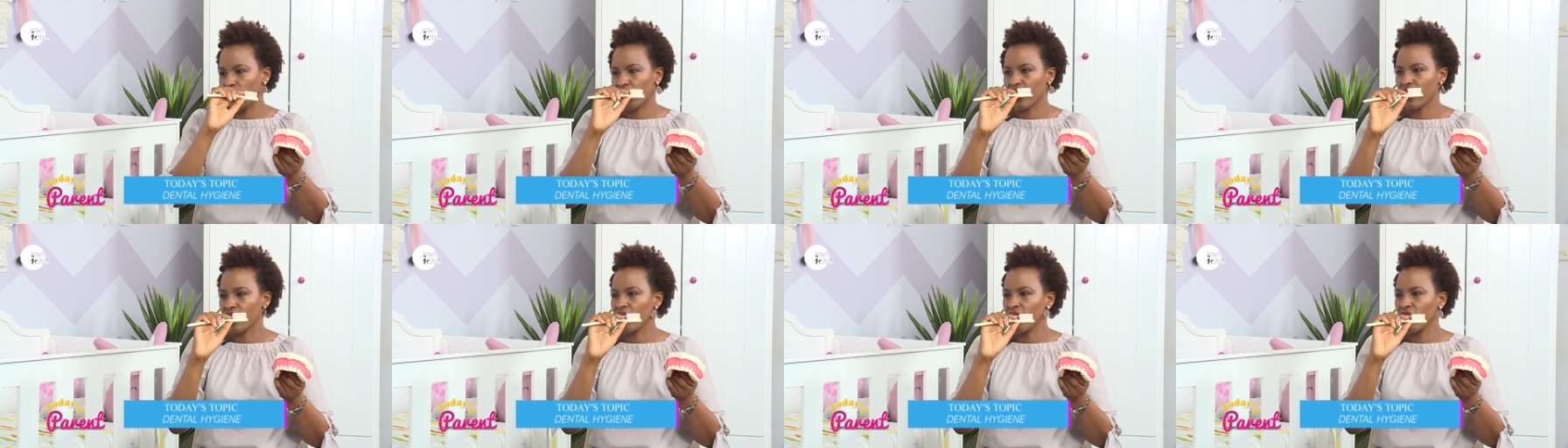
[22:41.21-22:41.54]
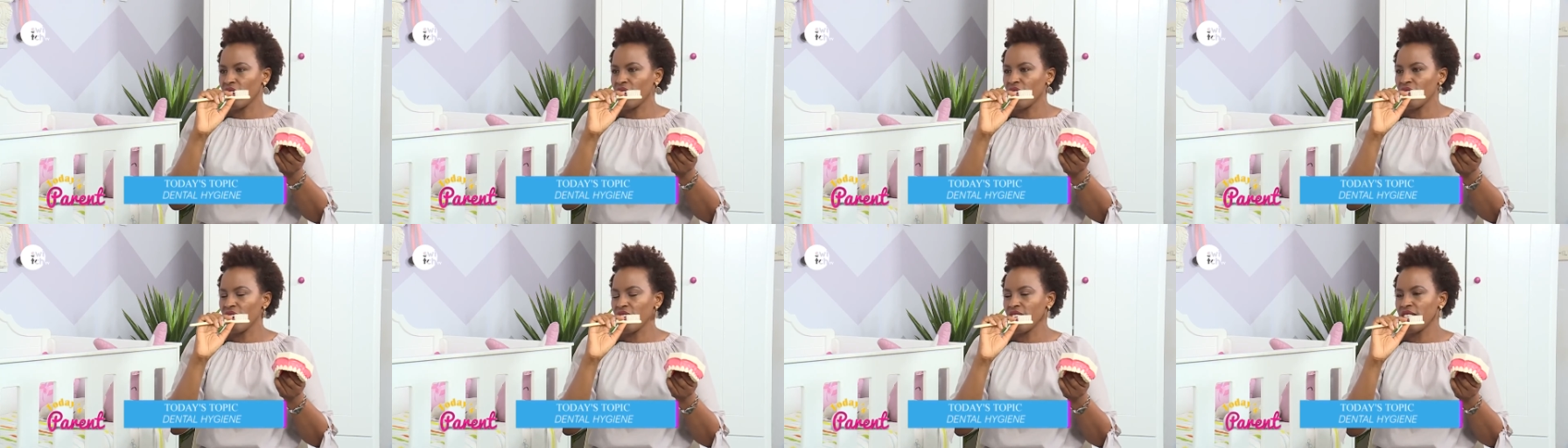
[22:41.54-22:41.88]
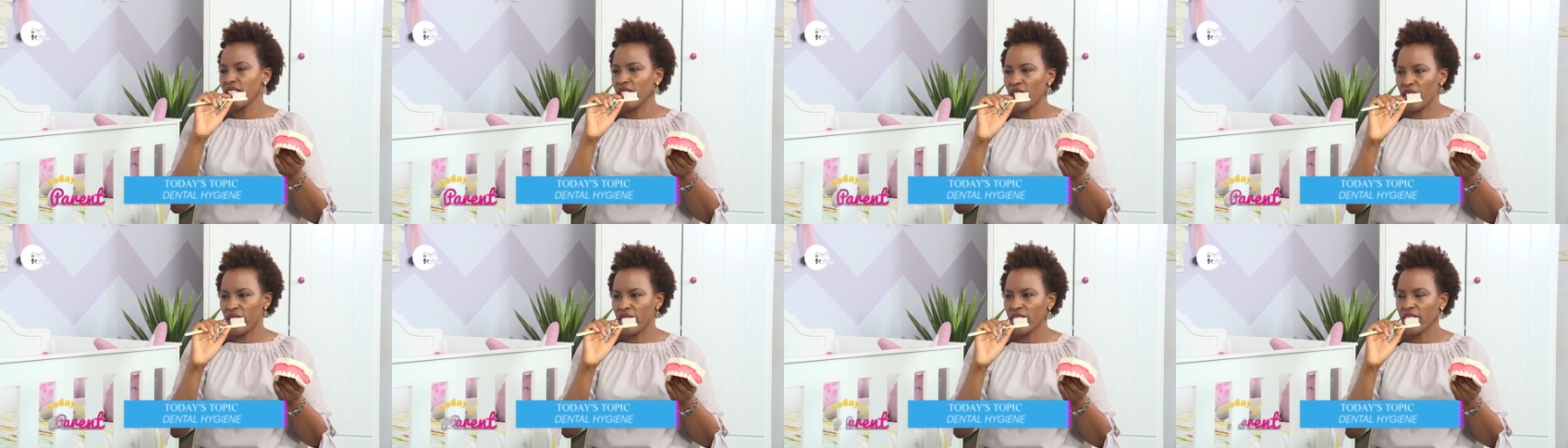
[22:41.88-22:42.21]
Back and forth.
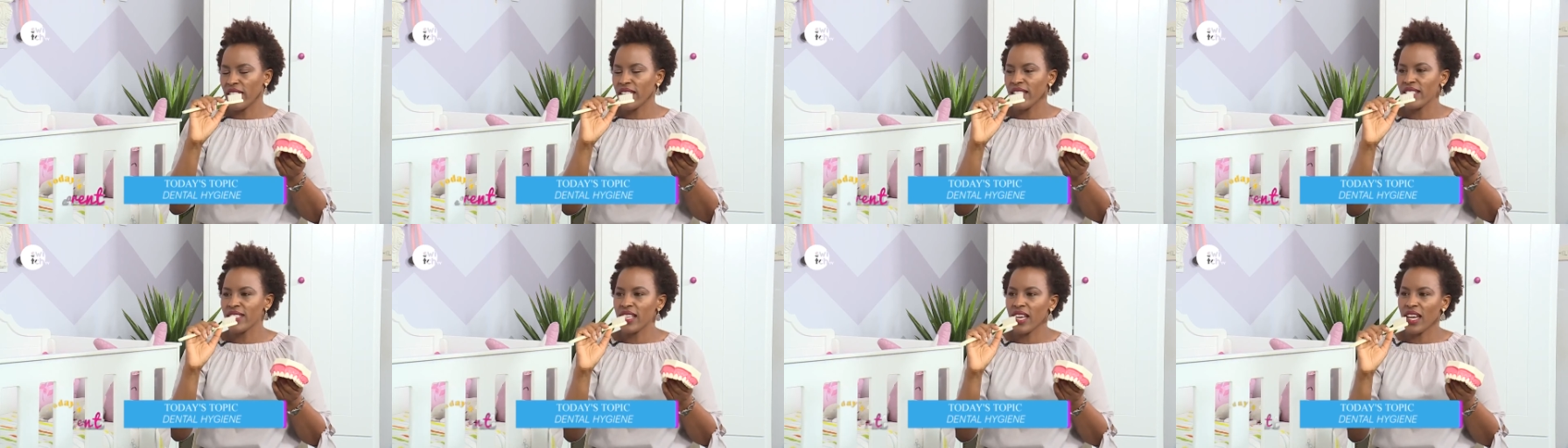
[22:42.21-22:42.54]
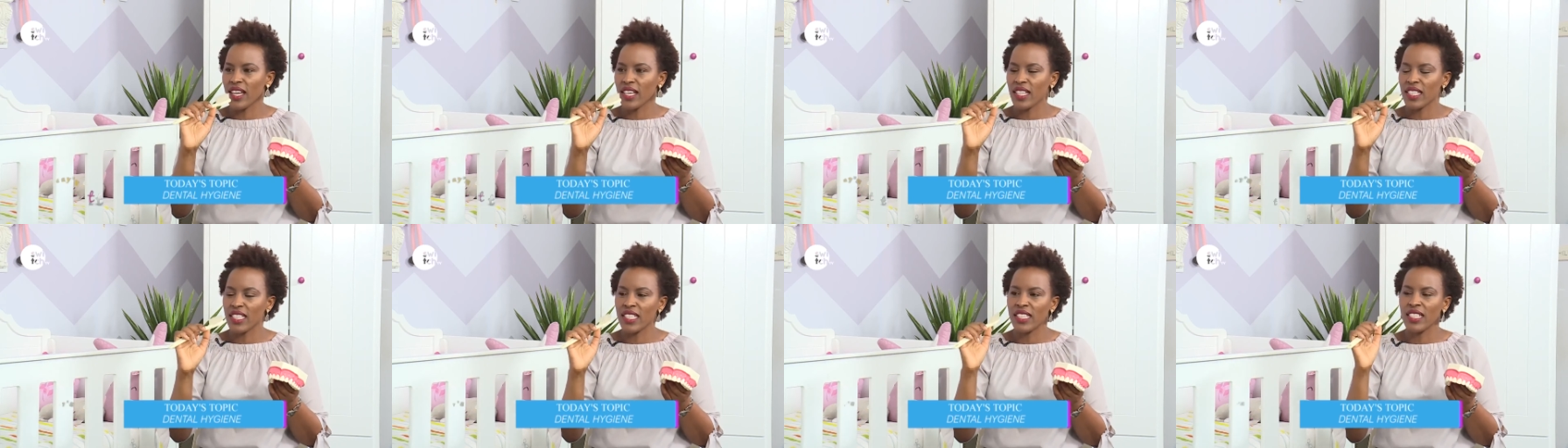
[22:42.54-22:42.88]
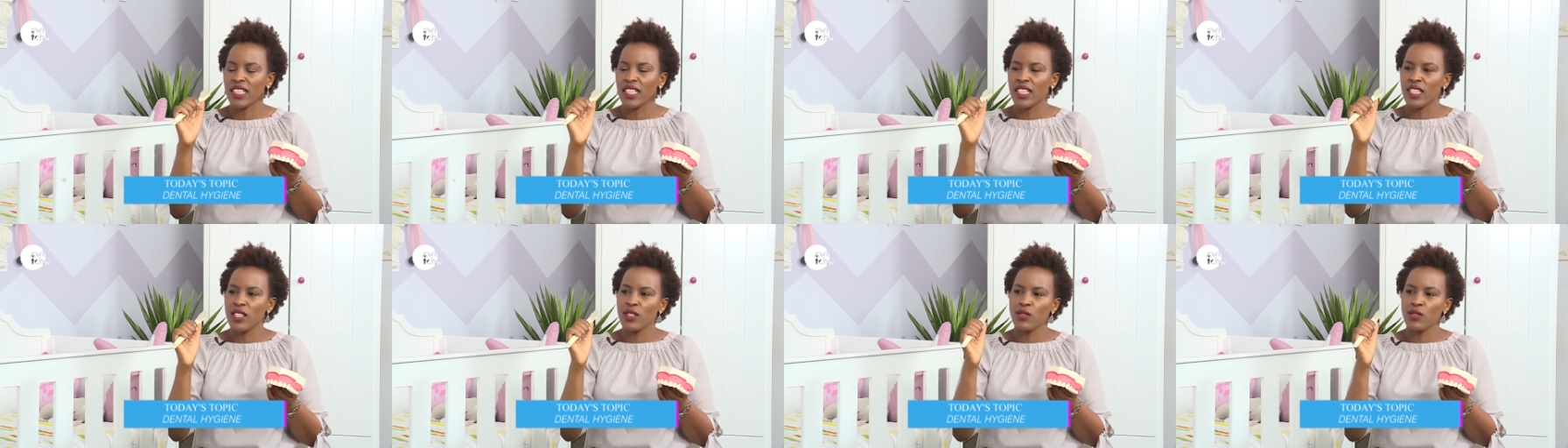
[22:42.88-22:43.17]
Yeah, okay. exactly.